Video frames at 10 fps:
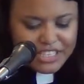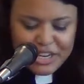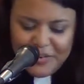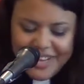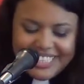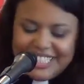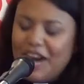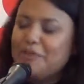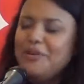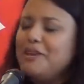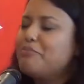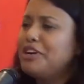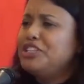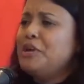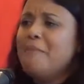Dear ones, are we
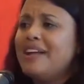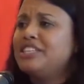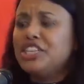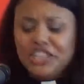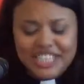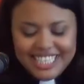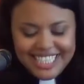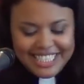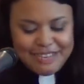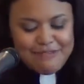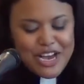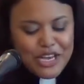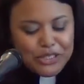preaching materialism